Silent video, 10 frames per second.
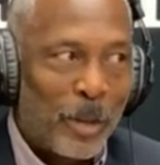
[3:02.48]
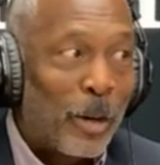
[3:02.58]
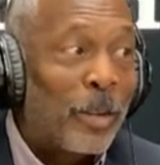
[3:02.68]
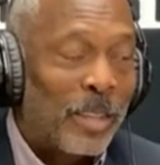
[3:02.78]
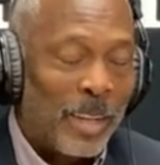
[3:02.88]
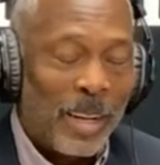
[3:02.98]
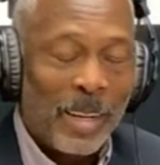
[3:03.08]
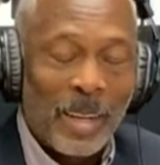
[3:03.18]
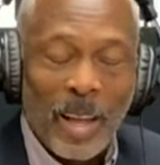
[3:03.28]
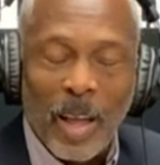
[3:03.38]
on Thursday.
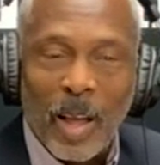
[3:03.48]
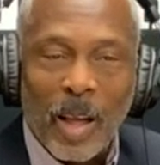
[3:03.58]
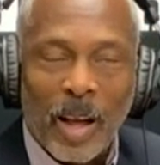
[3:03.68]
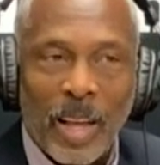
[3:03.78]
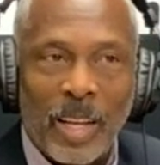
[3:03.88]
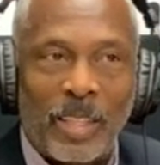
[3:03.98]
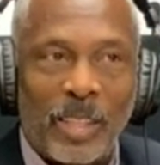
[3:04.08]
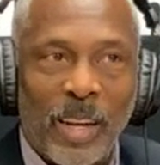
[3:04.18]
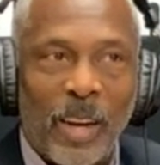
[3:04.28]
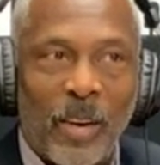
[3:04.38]
It's
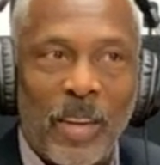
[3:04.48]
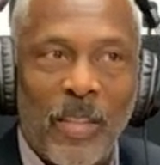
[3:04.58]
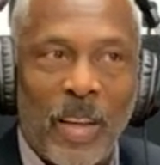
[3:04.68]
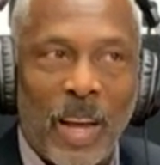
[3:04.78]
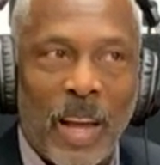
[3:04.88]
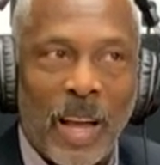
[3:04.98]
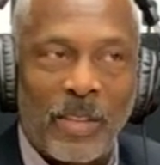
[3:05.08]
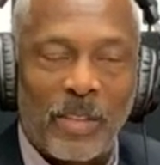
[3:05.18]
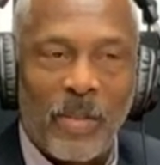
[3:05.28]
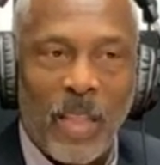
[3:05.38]
an area that
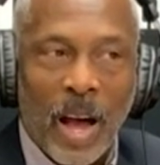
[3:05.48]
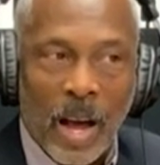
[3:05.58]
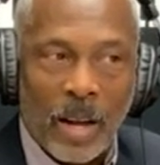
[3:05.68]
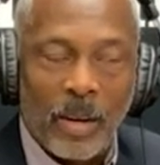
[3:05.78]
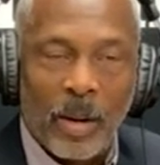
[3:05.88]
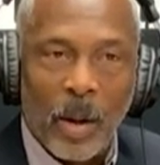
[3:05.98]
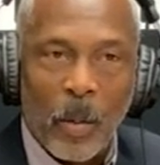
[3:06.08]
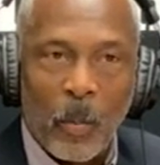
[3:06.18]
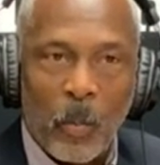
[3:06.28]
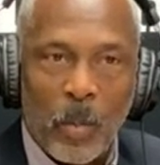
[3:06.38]
has not
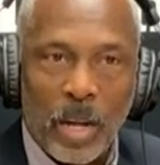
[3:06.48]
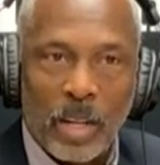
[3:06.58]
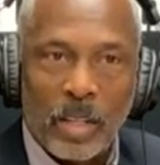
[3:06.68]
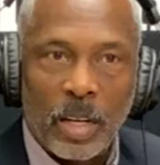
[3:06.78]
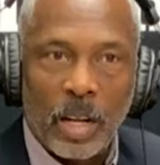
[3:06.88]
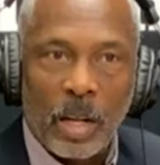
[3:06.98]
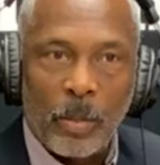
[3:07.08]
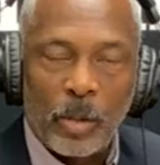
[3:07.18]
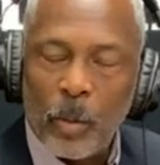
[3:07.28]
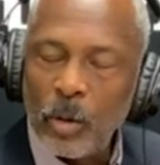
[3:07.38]
been um,
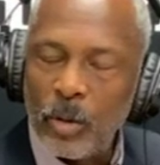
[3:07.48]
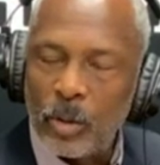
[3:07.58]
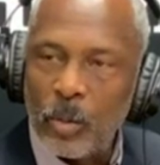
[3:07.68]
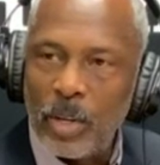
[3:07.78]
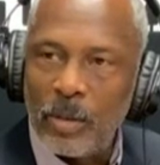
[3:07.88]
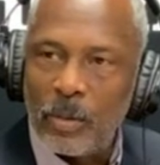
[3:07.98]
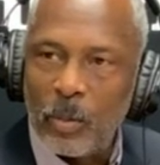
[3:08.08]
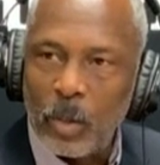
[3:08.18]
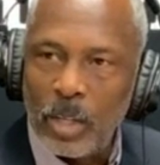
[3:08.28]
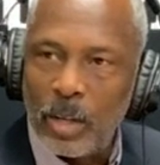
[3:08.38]
spoken to. We,
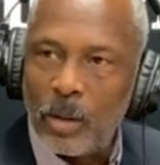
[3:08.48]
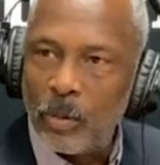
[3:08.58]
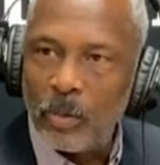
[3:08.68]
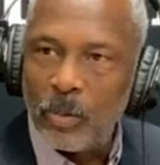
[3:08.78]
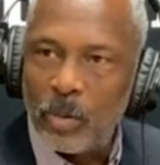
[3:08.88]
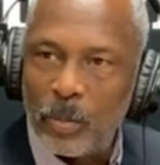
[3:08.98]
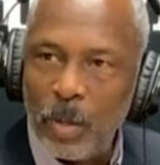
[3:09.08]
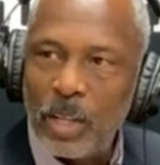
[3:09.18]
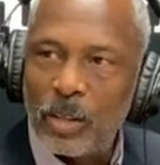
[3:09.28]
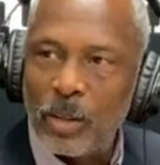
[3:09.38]
we don't
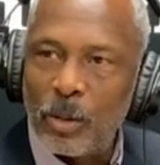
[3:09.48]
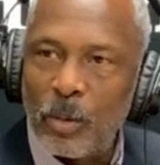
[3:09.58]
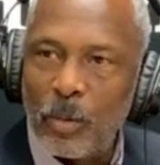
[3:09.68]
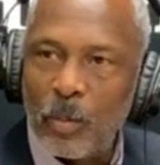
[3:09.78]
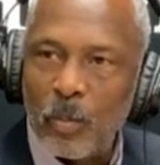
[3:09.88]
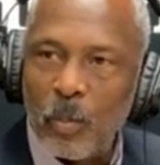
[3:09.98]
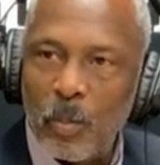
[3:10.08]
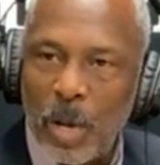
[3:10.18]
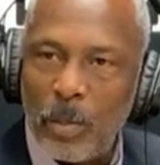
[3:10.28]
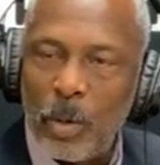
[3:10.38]
speak to
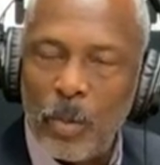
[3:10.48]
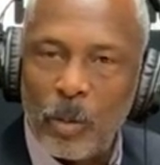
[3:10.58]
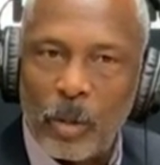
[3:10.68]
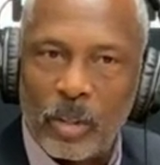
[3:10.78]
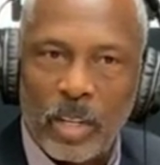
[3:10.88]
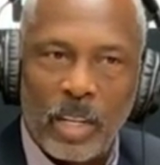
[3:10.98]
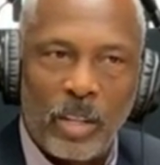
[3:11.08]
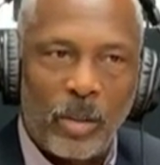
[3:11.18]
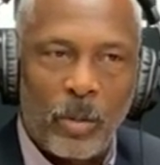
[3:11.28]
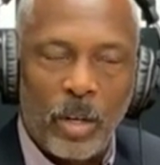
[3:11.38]
baby boomers, and
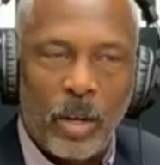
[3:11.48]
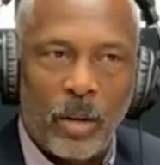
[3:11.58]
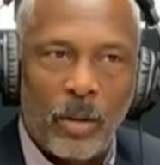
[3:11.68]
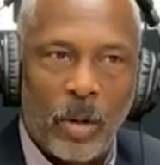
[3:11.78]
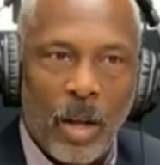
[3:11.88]
as you would know,